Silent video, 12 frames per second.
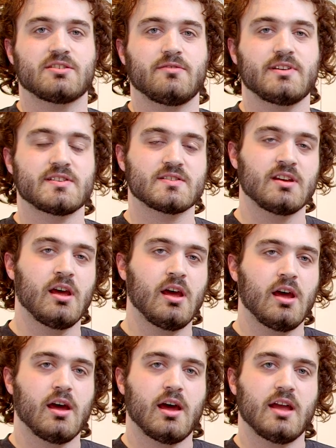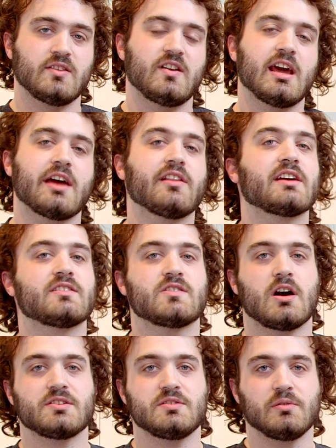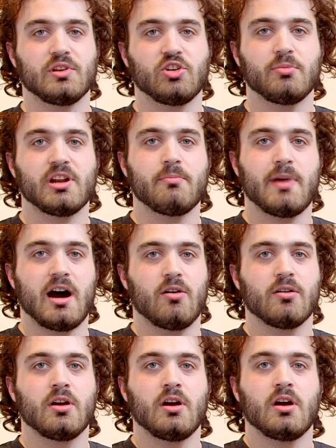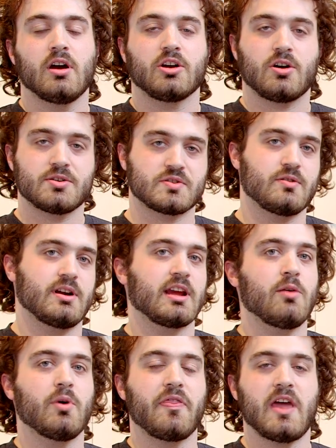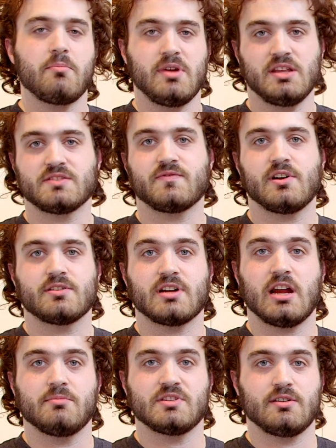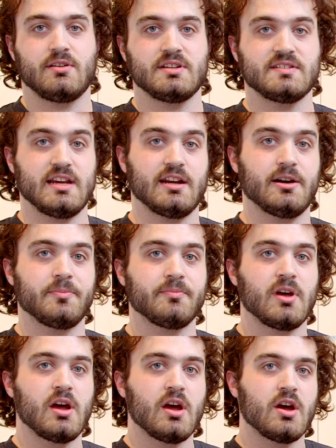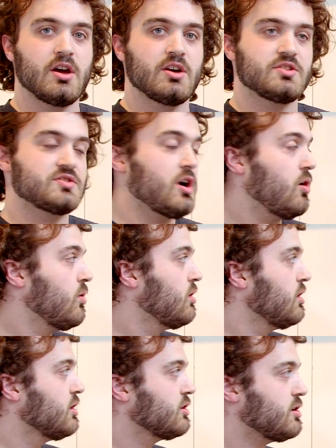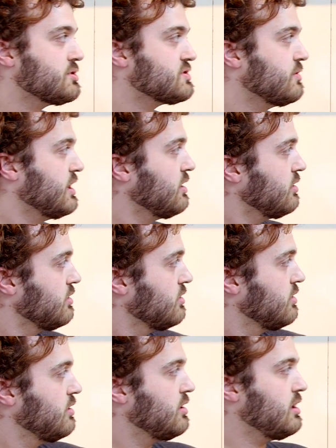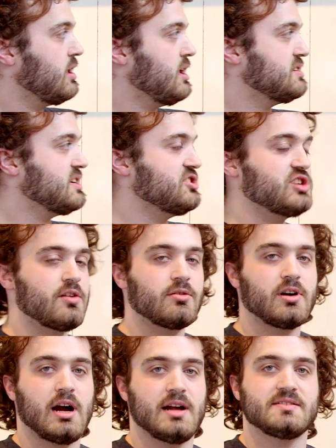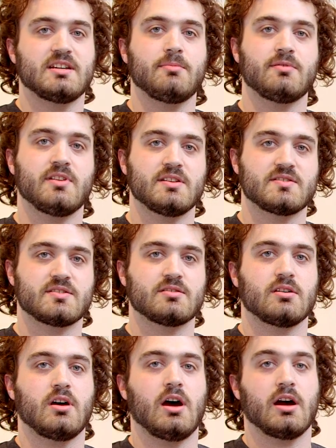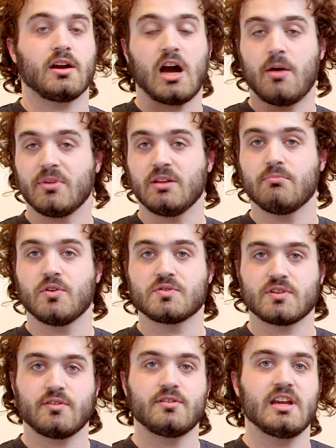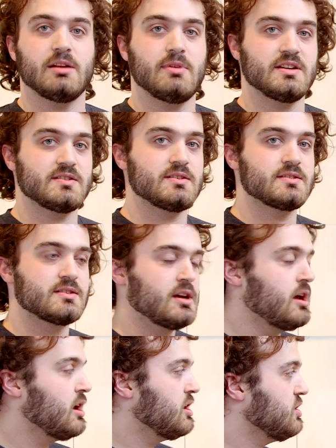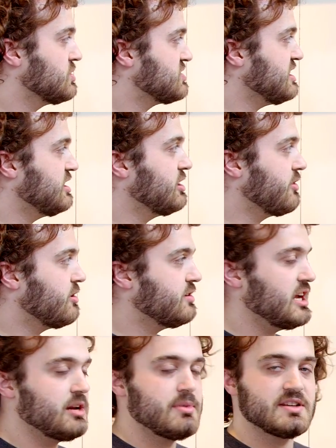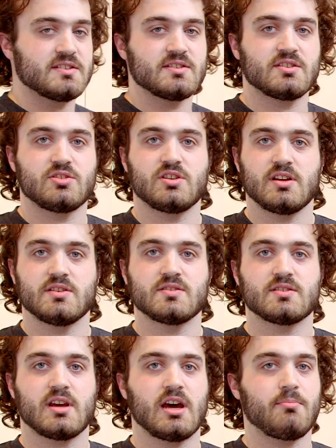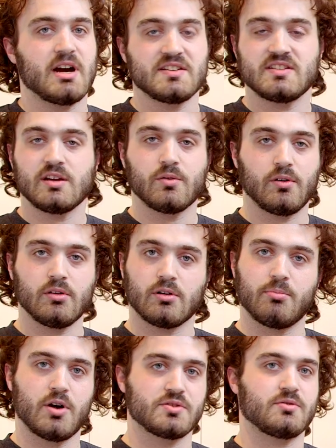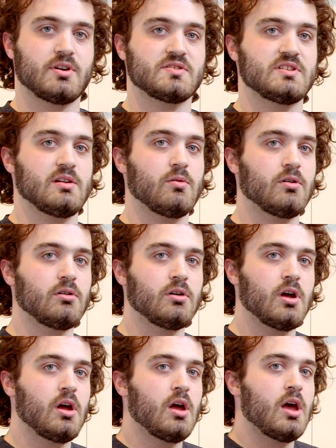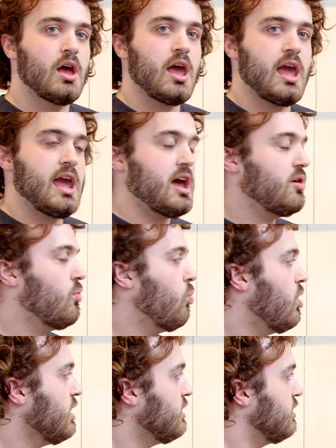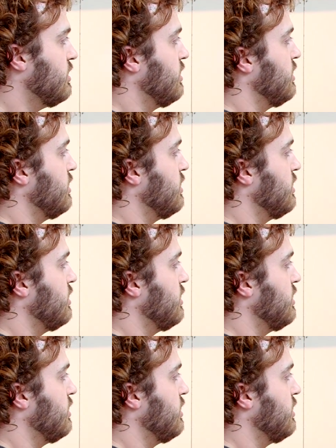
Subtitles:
service. And today I'd like to talk to you a little bit about cursoring and what that means for your time series data. So, cursoring is a general concept that's common in most other databases. You'll see it in other databases such as MySQL or PostgreSQL. And what